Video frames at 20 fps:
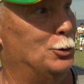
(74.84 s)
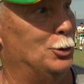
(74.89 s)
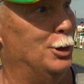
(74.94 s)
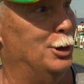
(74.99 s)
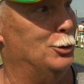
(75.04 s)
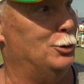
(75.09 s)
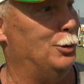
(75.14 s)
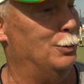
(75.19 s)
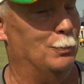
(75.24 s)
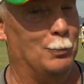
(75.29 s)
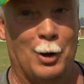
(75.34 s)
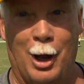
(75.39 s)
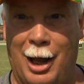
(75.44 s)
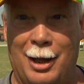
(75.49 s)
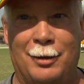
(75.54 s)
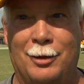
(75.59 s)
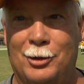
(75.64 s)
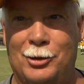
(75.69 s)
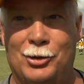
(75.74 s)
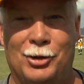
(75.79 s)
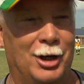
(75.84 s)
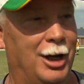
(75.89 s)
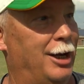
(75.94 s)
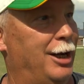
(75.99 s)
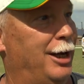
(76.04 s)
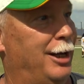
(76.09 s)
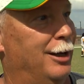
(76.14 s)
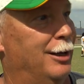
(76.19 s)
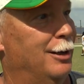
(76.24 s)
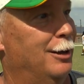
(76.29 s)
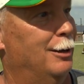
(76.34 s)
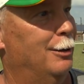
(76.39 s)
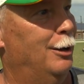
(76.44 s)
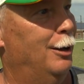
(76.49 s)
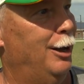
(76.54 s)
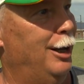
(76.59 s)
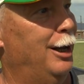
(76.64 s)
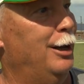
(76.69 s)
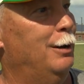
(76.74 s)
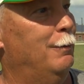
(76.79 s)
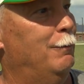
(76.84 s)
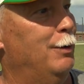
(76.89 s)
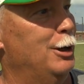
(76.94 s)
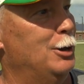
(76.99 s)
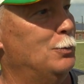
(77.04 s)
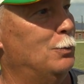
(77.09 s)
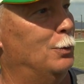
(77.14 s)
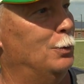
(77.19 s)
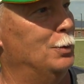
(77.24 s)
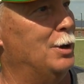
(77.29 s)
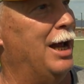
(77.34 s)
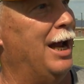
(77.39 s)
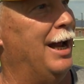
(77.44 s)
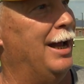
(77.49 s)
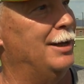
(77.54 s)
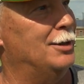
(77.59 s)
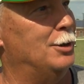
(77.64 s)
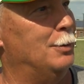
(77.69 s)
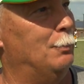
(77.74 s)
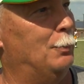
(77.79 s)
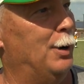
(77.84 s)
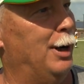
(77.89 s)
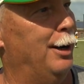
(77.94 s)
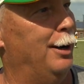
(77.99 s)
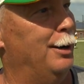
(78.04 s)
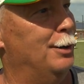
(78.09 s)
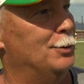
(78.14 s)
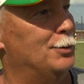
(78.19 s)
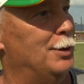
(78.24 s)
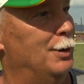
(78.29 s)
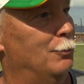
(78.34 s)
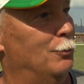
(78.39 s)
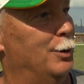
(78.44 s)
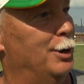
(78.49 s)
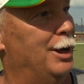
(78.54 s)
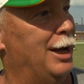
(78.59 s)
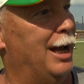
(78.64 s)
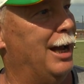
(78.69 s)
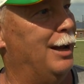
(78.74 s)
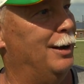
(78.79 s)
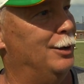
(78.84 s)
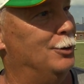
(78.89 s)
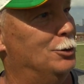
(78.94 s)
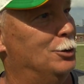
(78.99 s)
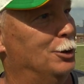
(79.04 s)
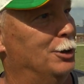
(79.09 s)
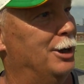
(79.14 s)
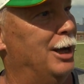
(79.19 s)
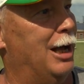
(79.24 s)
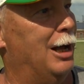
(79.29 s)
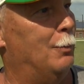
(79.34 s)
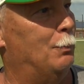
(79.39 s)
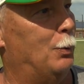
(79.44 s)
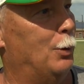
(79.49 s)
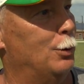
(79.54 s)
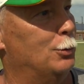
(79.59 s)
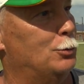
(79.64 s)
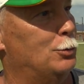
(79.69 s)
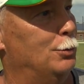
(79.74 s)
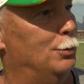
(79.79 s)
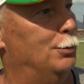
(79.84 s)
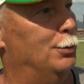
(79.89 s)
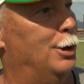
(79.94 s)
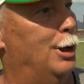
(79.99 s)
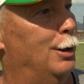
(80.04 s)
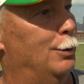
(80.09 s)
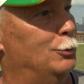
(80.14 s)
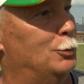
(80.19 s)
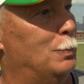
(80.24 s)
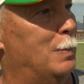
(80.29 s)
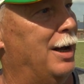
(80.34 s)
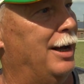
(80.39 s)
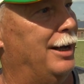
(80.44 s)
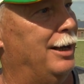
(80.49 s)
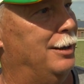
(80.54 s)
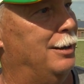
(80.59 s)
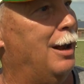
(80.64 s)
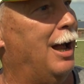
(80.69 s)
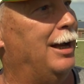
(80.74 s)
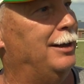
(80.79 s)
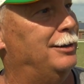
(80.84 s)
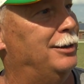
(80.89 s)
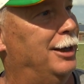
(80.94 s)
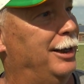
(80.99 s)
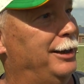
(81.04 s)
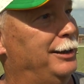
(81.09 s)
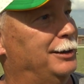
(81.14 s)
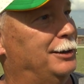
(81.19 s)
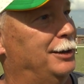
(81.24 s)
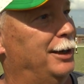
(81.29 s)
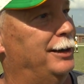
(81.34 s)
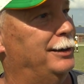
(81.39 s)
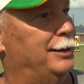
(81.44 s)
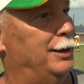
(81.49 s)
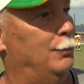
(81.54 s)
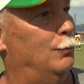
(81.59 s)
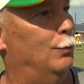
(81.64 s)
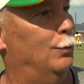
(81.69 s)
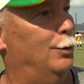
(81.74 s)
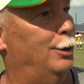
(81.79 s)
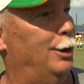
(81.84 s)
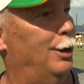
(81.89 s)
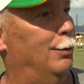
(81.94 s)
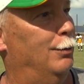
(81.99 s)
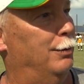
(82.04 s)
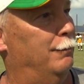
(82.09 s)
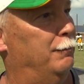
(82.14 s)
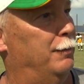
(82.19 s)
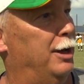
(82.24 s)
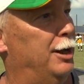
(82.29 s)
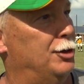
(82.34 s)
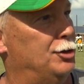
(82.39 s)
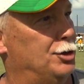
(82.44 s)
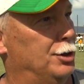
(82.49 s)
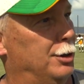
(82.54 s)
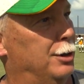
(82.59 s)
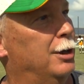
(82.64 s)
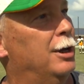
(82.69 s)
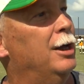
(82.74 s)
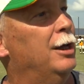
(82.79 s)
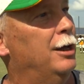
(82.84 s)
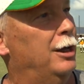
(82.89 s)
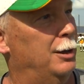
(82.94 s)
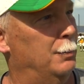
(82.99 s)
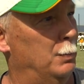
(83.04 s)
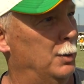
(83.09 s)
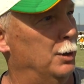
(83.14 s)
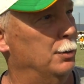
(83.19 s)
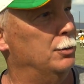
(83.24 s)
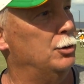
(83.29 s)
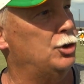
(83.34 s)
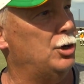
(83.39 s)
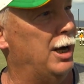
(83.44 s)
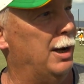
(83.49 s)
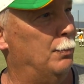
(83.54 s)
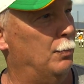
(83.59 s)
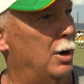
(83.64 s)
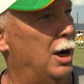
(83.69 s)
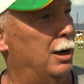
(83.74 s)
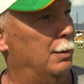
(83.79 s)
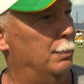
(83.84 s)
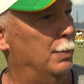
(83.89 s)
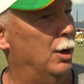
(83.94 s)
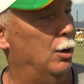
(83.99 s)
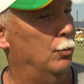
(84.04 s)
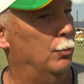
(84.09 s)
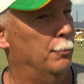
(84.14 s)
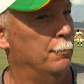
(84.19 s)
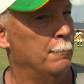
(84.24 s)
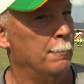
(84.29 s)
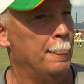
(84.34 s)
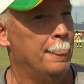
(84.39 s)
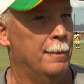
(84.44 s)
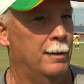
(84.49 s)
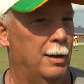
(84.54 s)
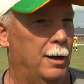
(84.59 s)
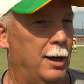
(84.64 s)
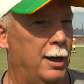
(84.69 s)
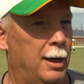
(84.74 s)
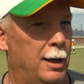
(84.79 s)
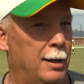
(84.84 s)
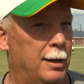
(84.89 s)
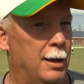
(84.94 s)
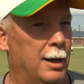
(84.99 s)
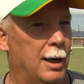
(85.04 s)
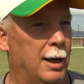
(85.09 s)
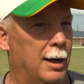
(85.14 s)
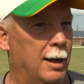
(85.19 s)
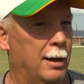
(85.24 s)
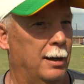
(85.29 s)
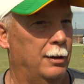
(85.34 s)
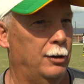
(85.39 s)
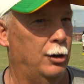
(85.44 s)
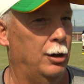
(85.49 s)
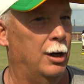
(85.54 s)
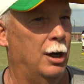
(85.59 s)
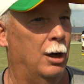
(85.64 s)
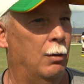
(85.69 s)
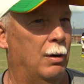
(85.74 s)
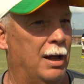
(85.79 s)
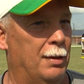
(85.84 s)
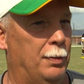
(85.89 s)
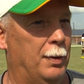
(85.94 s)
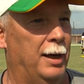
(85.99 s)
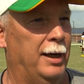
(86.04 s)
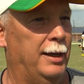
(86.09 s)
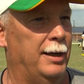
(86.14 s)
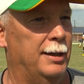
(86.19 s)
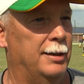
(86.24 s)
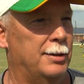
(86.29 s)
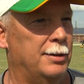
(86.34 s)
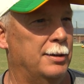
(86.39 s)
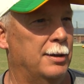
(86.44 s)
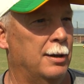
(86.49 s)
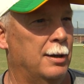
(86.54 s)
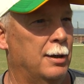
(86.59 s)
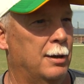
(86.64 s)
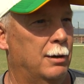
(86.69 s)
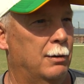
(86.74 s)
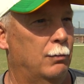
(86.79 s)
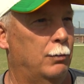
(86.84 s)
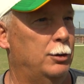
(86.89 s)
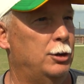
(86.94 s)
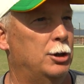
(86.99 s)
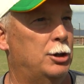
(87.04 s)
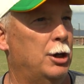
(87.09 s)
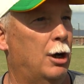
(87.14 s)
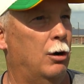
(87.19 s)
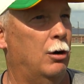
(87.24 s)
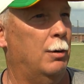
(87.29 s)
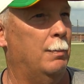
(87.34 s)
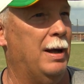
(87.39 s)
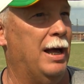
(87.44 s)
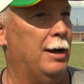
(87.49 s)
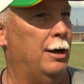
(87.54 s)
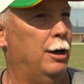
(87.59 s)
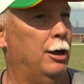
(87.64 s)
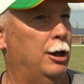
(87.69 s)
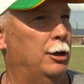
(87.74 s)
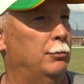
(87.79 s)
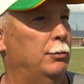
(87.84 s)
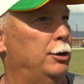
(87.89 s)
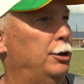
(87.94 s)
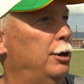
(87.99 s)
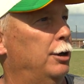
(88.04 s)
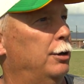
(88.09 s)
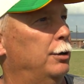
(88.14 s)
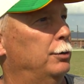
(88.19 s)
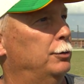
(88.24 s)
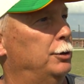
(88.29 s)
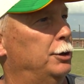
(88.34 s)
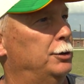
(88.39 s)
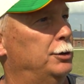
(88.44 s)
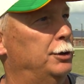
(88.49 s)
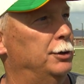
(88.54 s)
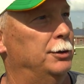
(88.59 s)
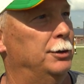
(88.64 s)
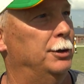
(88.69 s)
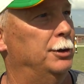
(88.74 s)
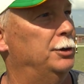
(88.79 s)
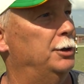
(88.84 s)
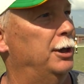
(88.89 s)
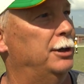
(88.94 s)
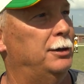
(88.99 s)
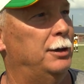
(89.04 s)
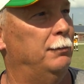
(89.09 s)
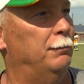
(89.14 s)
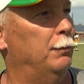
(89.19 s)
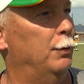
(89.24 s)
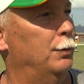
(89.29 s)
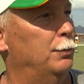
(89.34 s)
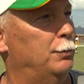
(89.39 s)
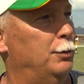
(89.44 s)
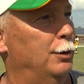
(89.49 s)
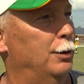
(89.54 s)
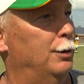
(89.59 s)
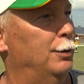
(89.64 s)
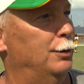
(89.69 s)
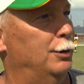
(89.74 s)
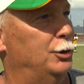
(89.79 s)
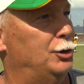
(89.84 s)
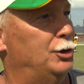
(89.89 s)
system, not the city. Individual dads and parents that went out and took out personal notes back in 1961 on a vision and built the Shamrock Bowl. And, you know, I think it's, when you talk about 100 years, this is the 61st year